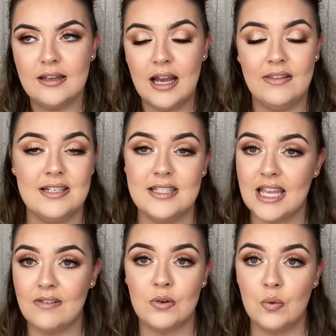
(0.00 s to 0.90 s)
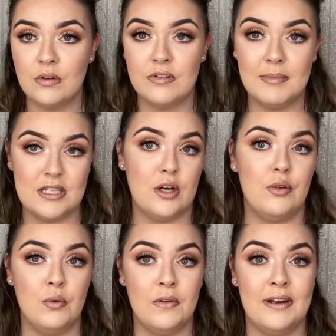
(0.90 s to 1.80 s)
and this is even going for Miss Earth
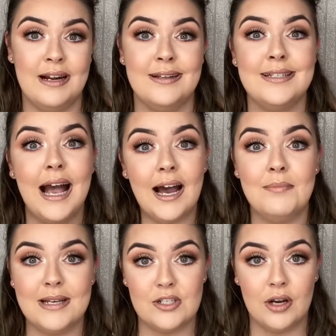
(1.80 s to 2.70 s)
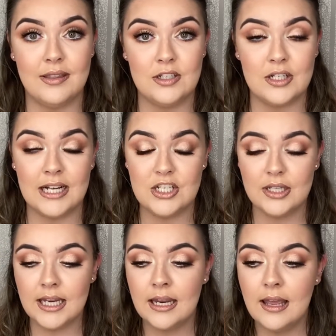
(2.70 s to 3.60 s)
Northern Ireland and Miss Earth
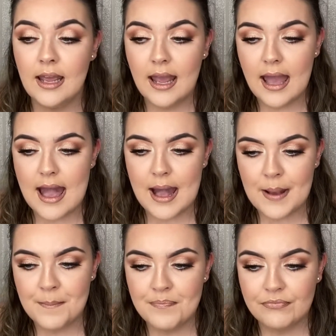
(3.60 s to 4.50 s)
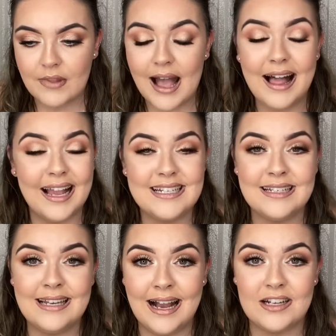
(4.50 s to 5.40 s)
internationally, I
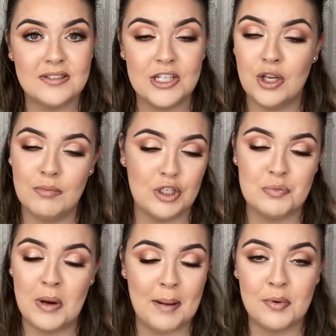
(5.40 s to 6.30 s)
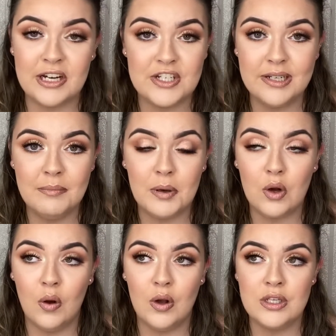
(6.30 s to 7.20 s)
didn't actually do much preparation,
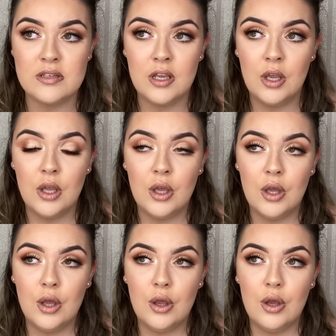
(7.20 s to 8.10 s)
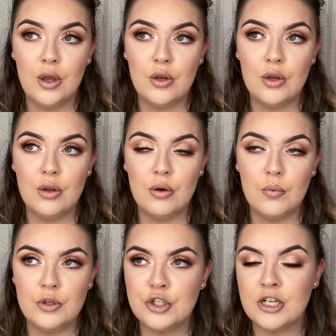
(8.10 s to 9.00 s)
because
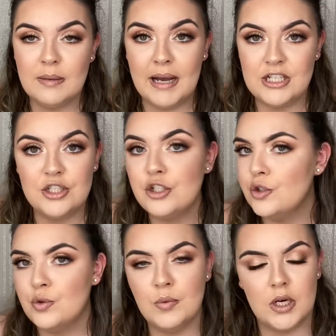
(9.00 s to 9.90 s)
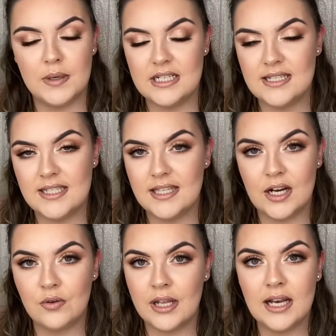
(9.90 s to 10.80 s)
when you're in a pageant, you don't know what questions that they're
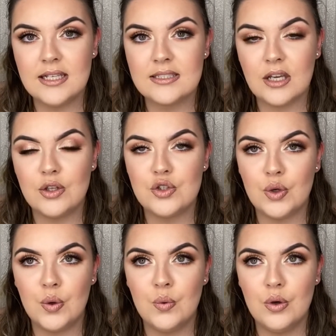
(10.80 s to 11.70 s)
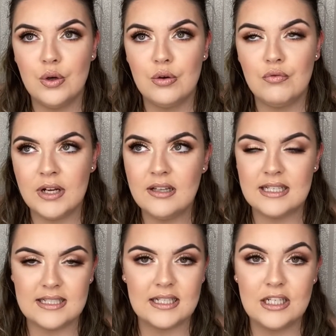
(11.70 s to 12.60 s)
going to ask. So
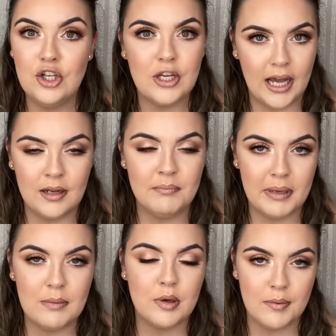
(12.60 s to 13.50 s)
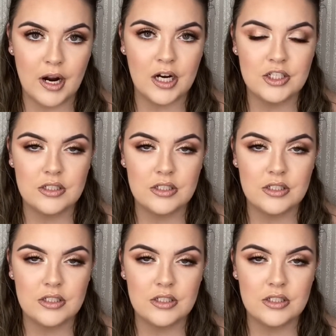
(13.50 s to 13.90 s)
realistically, you can't be prepared.